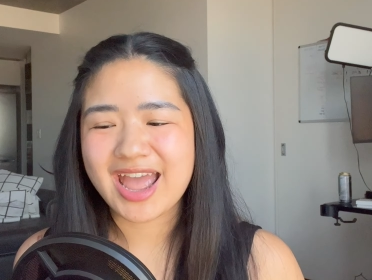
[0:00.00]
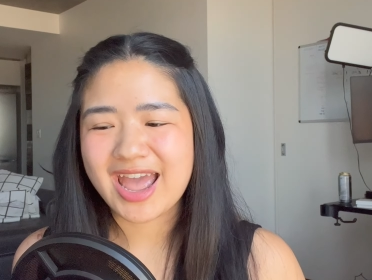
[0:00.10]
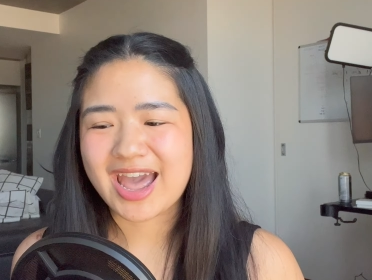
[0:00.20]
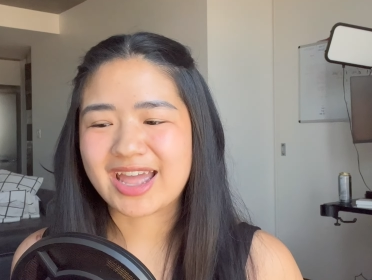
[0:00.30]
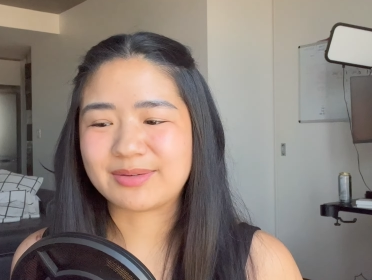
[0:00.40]

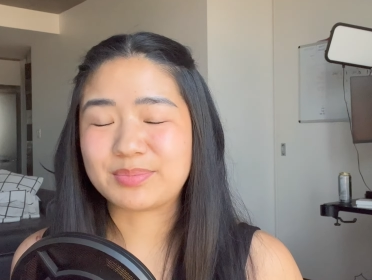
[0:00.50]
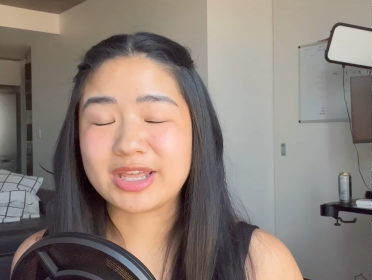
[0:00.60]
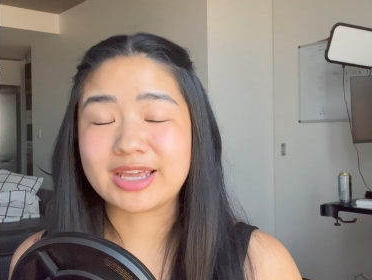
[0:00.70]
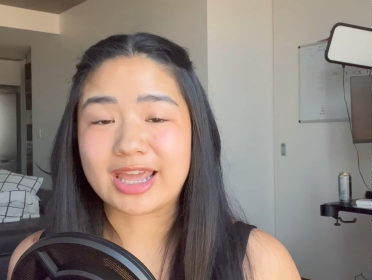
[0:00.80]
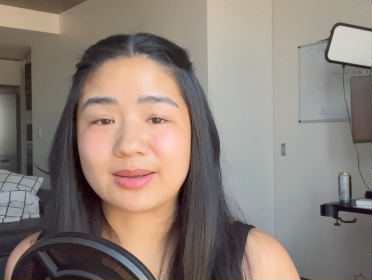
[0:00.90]
And
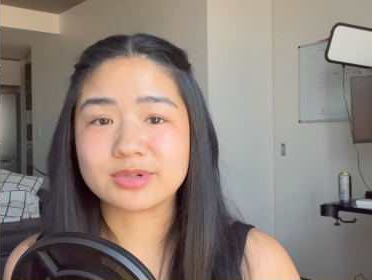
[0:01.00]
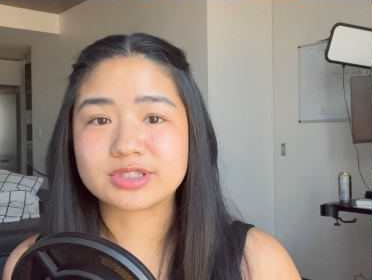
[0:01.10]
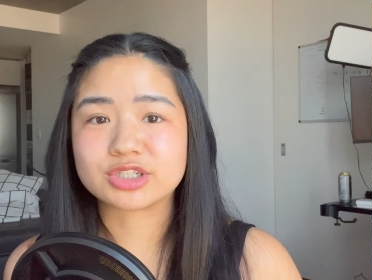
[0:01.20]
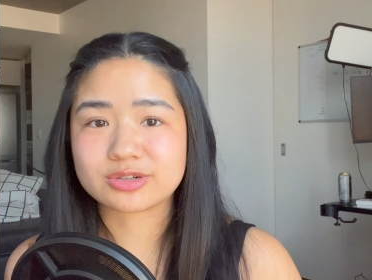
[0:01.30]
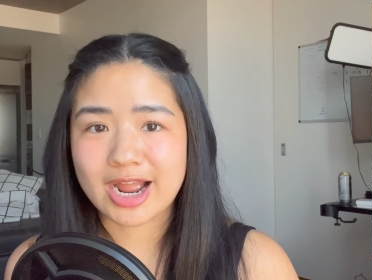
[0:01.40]
being able to
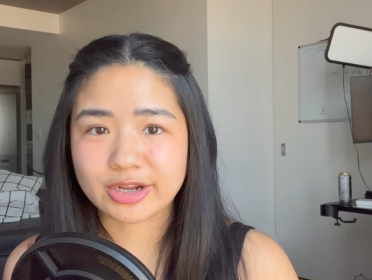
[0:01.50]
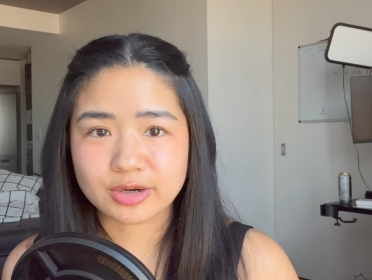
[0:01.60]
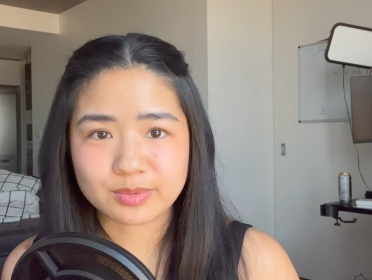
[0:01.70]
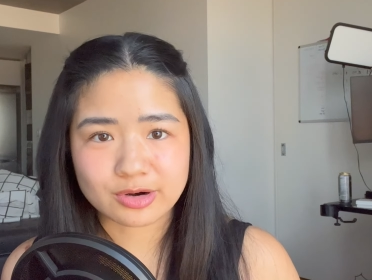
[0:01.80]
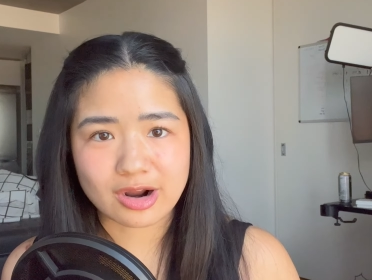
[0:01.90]
track your
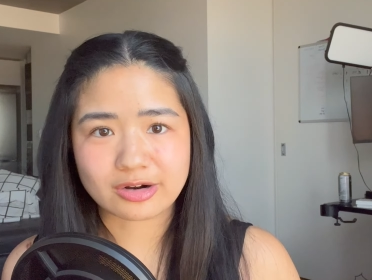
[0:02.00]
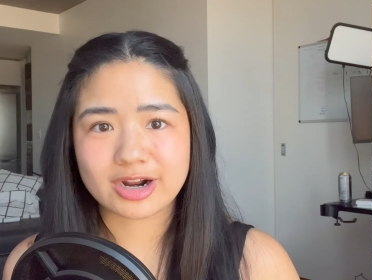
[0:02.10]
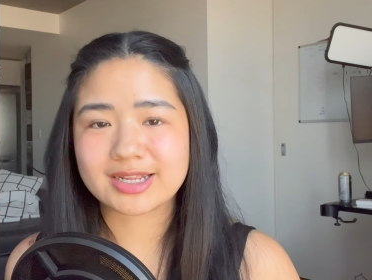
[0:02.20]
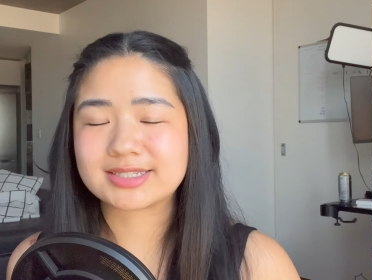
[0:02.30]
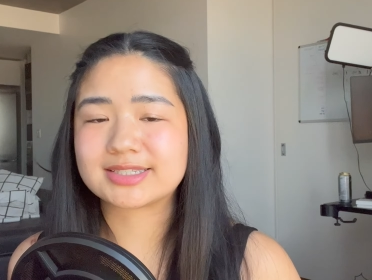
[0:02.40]

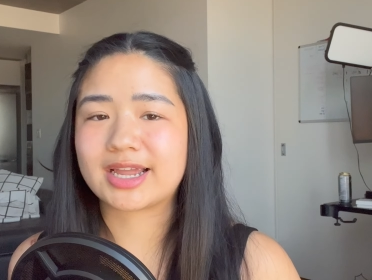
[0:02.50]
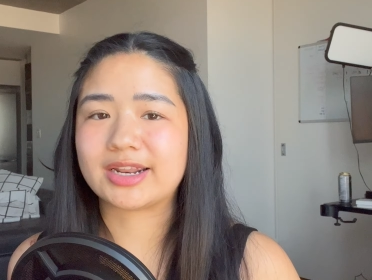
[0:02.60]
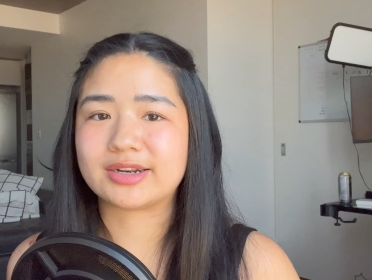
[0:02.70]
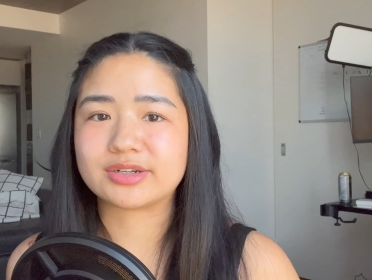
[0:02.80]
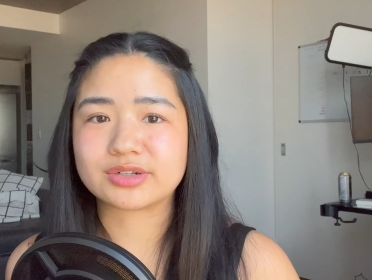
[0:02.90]
progress
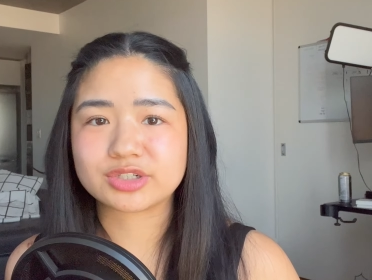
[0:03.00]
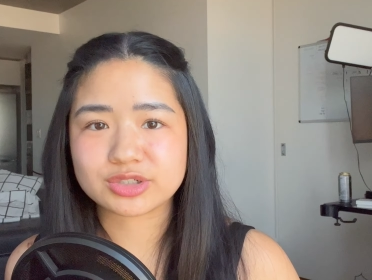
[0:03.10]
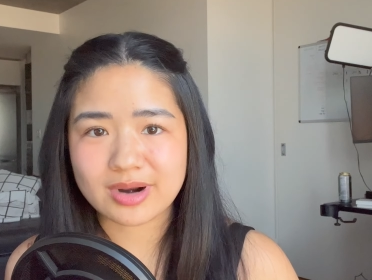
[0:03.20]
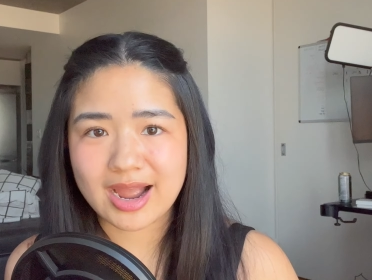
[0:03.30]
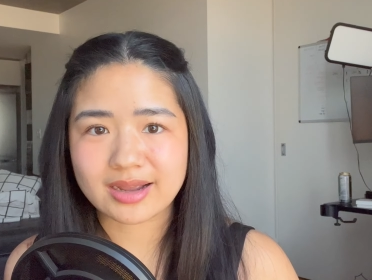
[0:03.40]
and
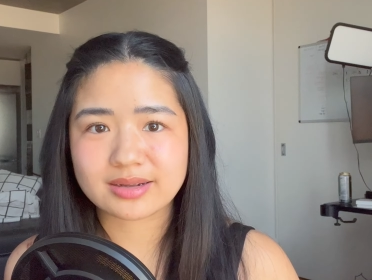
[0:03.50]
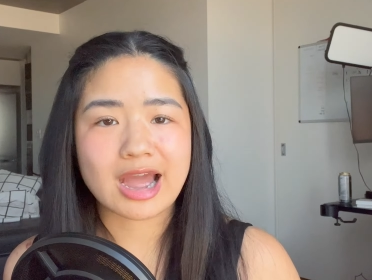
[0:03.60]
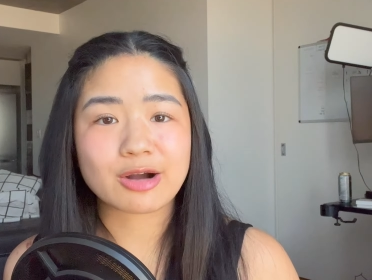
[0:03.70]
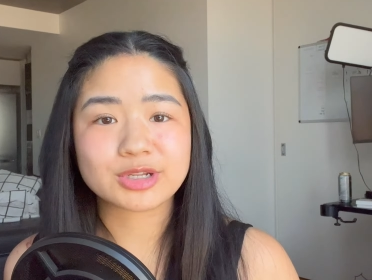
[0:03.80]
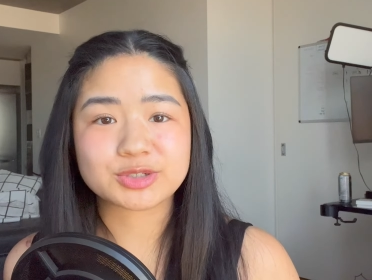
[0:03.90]
track
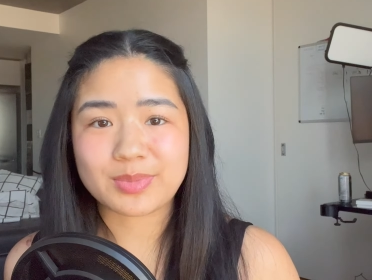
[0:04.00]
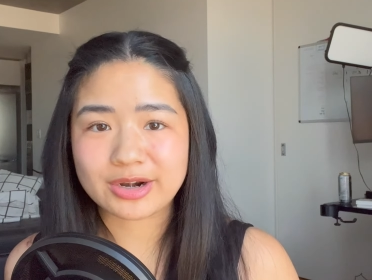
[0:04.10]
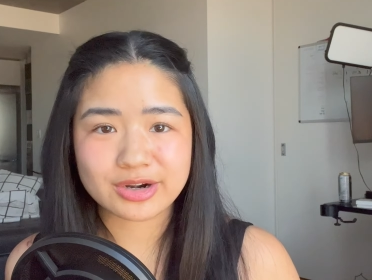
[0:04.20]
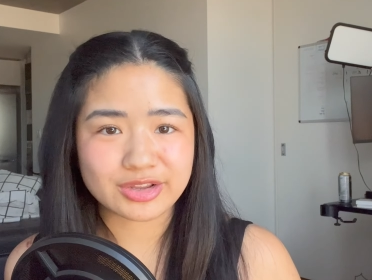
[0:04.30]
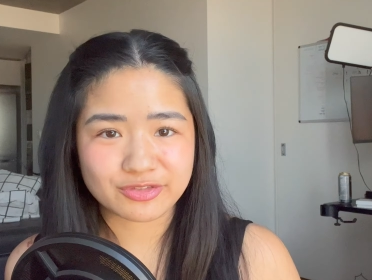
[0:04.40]
how much
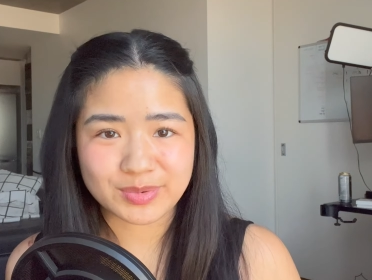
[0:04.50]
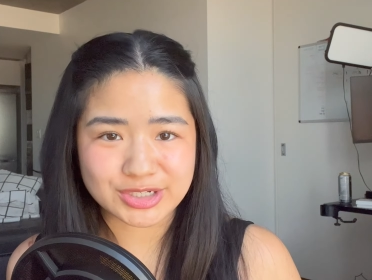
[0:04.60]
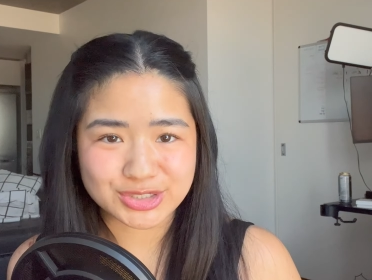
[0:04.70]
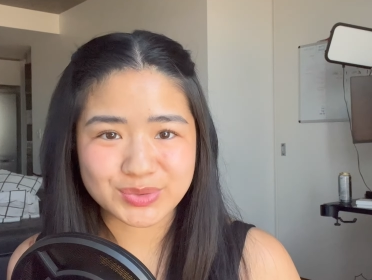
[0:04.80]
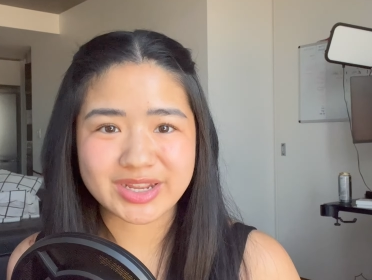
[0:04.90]
better you've been
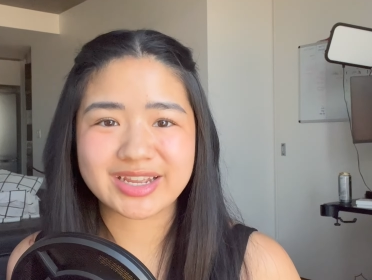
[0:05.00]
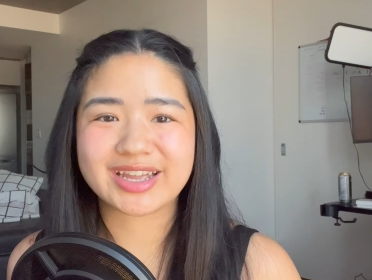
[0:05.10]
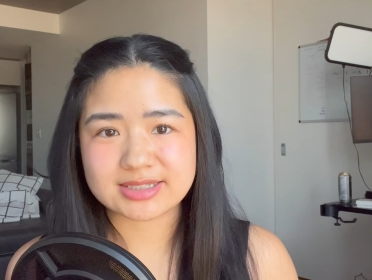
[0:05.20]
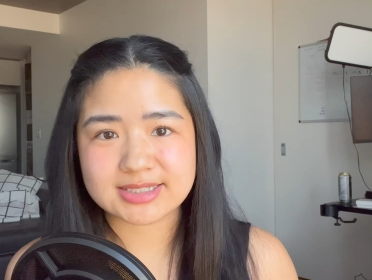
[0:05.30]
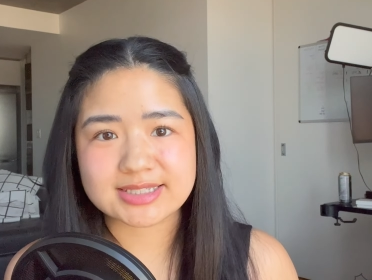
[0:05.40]
doing
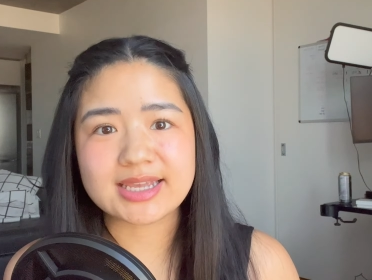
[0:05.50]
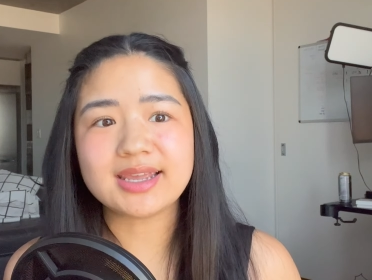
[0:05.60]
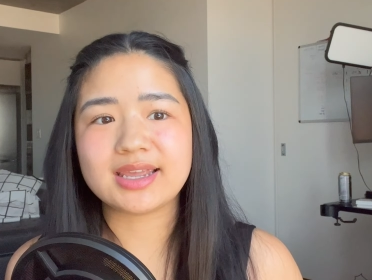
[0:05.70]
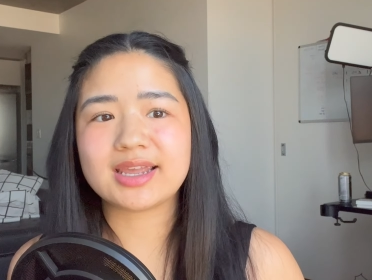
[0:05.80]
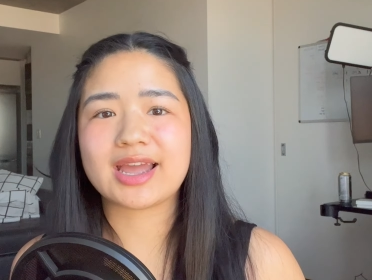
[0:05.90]
and
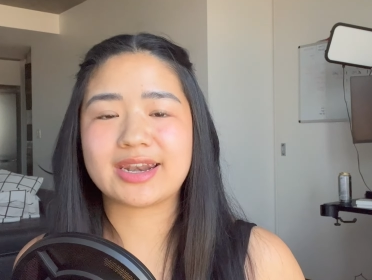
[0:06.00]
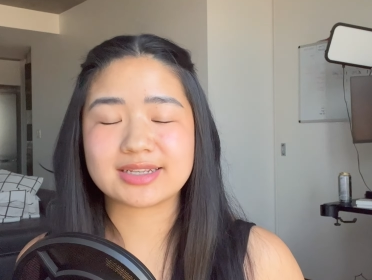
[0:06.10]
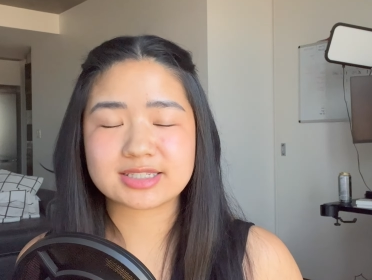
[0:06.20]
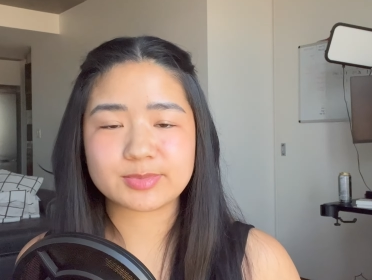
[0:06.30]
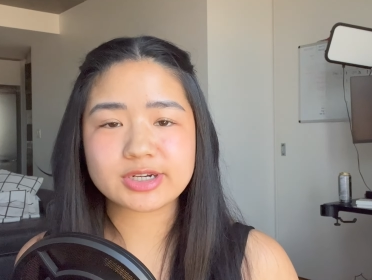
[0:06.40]
see and
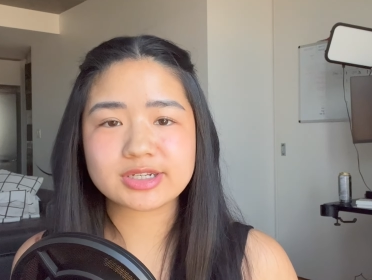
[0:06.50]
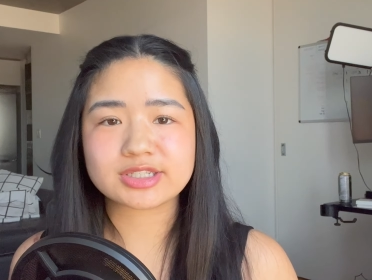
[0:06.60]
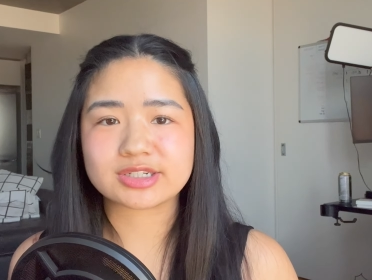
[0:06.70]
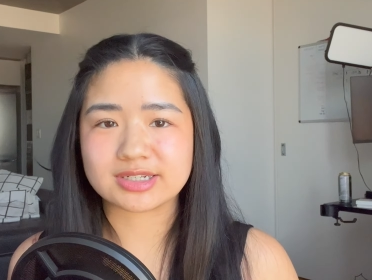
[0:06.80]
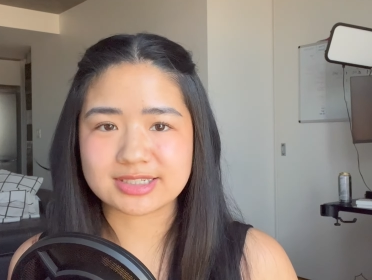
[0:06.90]
experience
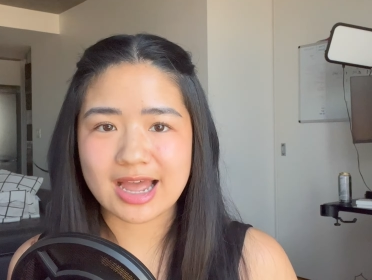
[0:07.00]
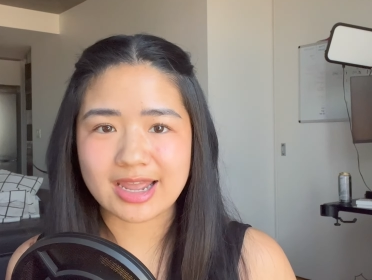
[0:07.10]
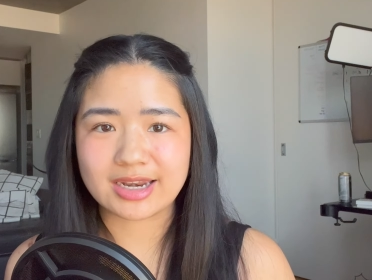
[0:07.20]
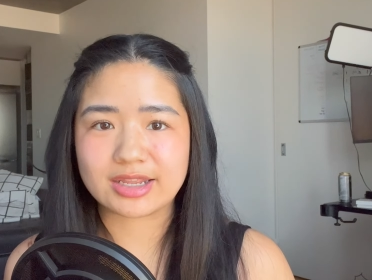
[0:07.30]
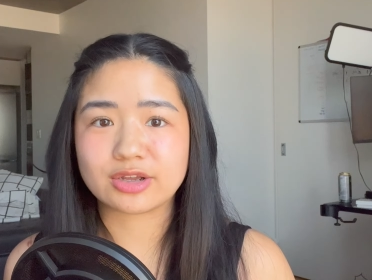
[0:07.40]
your
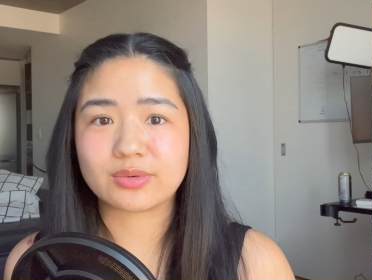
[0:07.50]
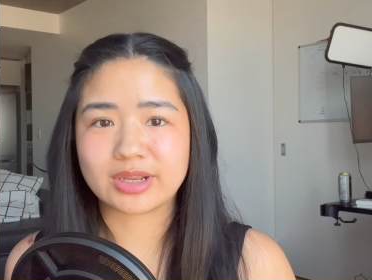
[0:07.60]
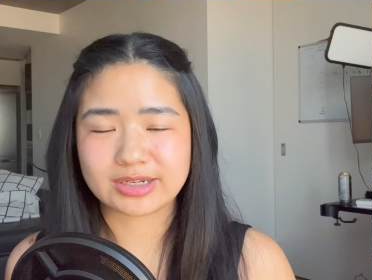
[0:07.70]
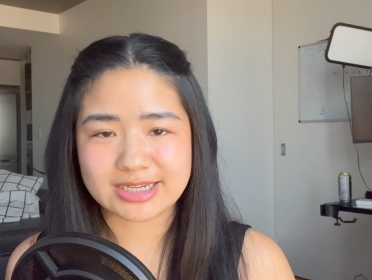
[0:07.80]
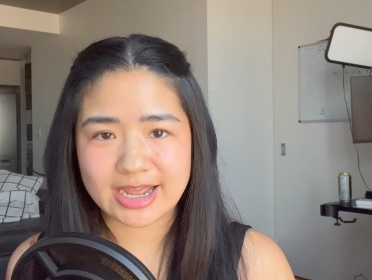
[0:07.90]
anxiety
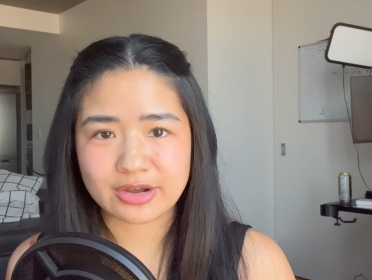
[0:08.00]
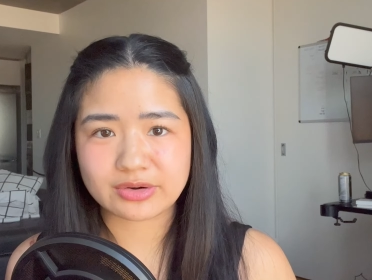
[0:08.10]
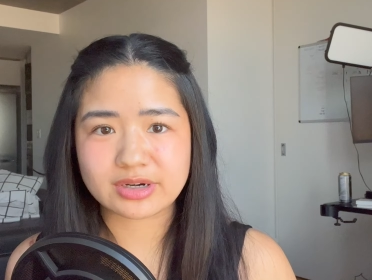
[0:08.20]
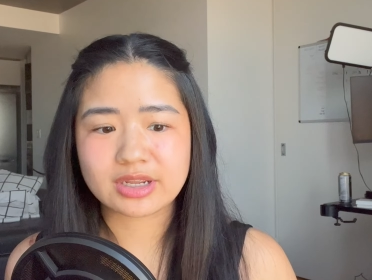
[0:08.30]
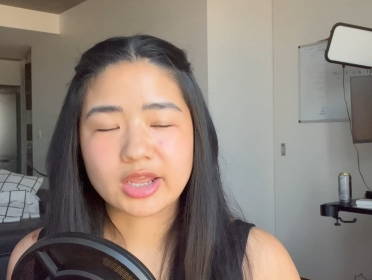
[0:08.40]
going down,